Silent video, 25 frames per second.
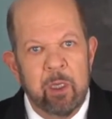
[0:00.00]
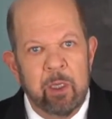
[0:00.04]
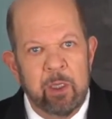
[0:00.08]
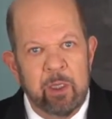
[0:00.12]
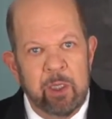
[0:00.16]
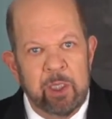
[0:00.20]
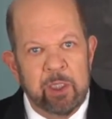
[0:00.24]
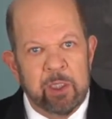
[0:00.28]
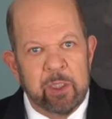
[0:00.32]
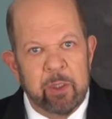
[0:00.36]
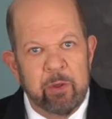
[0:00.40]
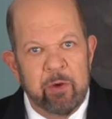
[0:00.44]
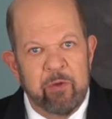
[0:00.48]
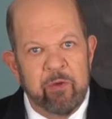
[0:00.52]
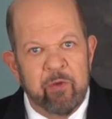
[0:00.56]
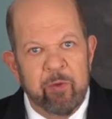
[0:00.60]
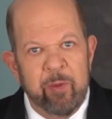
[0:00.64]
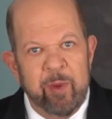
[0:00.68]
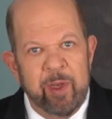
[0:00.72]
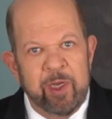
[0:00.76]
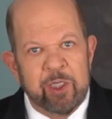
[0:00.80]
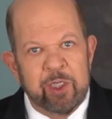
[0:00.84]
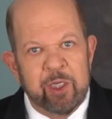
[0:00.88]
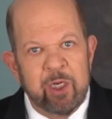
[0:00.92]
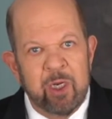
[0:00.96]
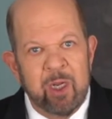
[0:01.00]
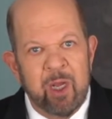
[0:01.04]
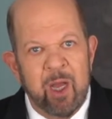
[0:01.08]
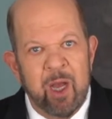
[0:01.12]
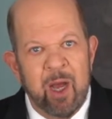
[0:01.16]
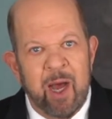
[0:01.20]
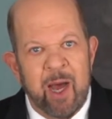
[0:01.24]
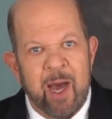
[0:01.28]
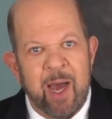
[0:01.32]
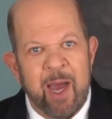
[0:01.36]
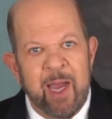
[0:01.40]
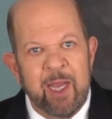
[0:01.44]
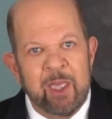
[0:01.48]
These are information
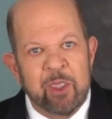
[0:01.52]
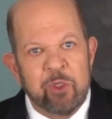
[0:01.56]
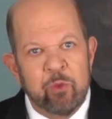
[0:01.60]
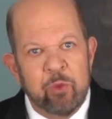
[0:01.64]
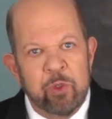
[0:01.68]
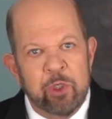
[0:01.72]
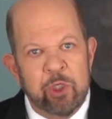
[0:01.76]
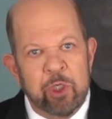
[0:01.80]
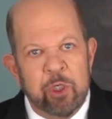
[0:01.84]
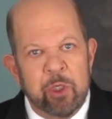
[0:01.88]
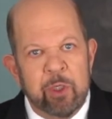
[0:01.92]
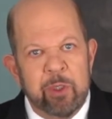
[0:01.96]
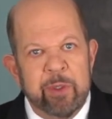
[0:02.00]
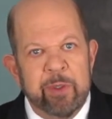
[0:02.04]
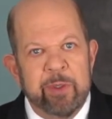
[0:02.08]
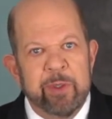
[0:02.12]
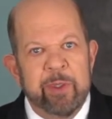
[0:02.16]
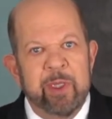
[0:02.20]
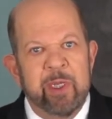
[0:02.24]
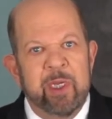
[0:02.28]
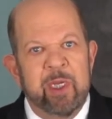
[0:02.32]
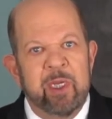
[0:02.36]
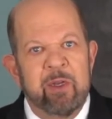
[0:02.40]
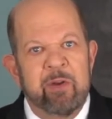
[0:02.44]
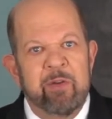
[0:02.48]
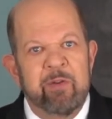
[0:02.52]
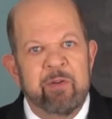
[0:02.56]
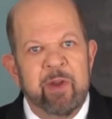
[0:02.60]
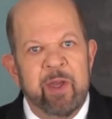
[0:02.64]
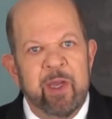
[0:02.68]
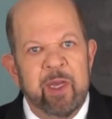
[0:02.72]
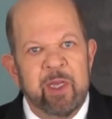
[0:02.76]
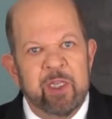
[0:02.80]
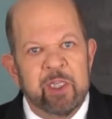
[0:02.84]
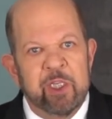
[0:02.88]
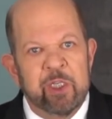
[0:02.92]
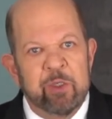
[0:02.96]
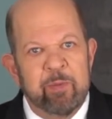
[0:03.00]
guides which clearly
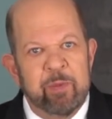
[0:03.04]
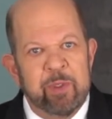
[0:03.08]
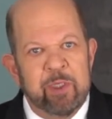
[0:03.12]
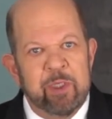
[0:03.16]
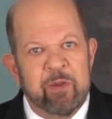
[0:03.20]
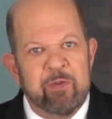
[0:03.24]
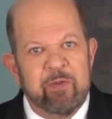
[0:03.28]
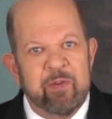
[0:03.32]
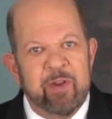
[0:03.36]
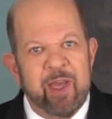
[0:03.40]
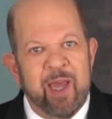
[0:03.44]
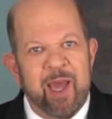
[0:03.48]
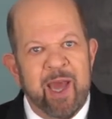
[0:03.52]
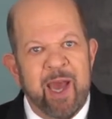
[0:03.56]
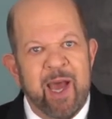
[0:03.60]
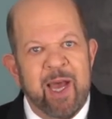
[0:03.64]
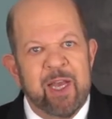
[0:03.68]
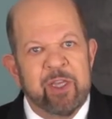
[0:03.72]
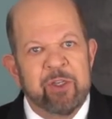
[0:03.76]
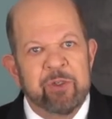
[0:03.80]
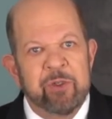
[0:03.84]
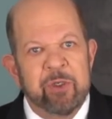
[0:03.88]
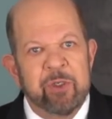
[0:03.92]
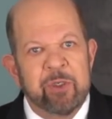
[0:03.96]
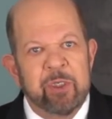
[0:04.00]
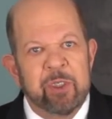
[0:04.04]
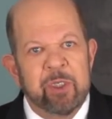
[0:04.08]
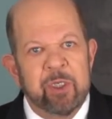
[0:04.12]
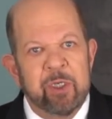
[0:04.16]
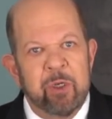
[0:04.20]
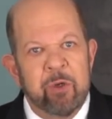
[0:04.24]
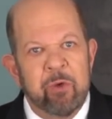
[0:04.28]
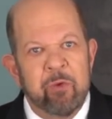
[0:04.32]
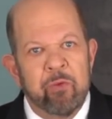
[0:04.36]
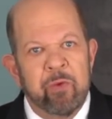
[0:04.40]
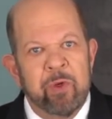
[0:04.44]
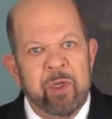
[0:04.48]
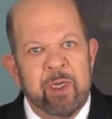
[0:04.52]
convey the specific hazardous
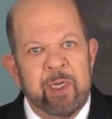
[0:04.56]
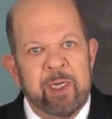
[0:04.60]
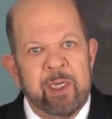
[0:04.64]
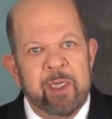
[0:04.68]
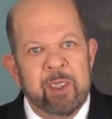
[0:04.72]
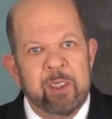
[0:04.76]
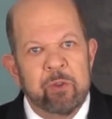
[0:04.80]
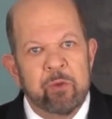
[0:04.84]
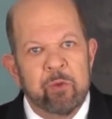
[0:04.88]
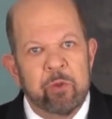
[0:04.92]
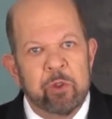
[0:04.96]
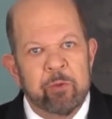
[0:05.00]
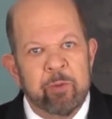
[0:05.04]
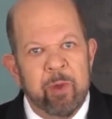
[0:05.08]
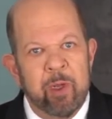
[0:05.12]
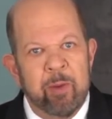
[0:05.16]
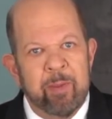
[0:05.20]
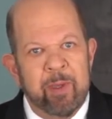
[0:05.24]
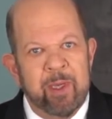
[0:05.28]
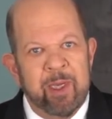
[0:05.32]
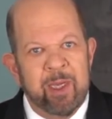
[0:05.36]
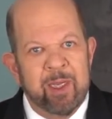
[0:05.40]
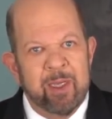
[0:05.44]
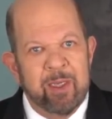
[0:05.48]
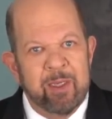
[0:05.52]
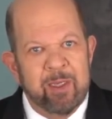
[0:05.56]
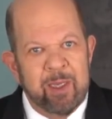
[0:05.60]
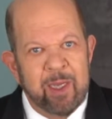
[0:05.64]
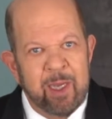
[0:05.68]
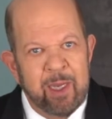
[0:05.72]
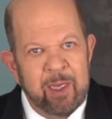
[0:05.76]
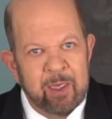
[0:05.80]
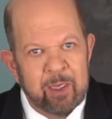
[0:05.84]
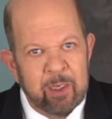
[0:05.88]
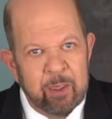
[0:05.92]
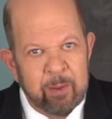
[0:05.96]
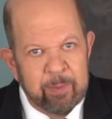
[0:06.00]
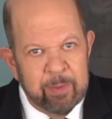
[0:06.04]
ingredients which might be
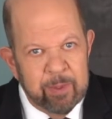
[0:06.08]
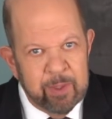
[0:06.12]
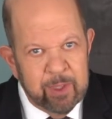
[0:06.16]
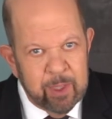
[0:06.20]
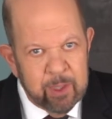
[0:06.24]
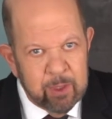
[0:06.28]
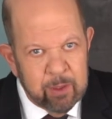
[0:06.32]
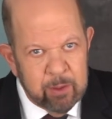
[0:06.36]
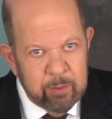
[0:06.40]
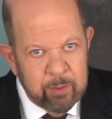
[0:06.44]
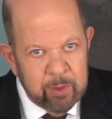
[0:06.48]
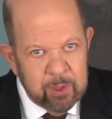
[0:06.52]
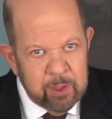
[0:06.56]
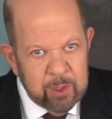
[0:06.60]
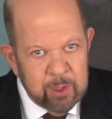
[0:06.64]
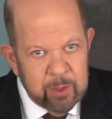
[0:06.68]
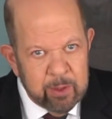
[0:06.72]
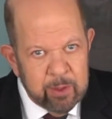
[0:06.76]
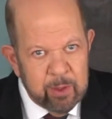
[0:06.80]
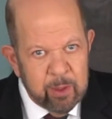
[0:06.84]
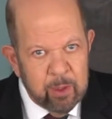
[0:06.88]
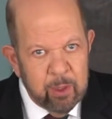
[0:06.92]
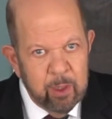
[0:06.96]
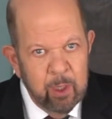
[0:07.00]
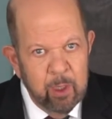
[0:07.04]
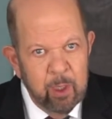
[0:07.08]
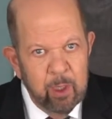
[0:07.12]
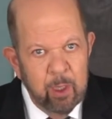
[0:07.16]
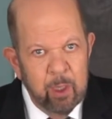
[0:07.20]
contained in a particular material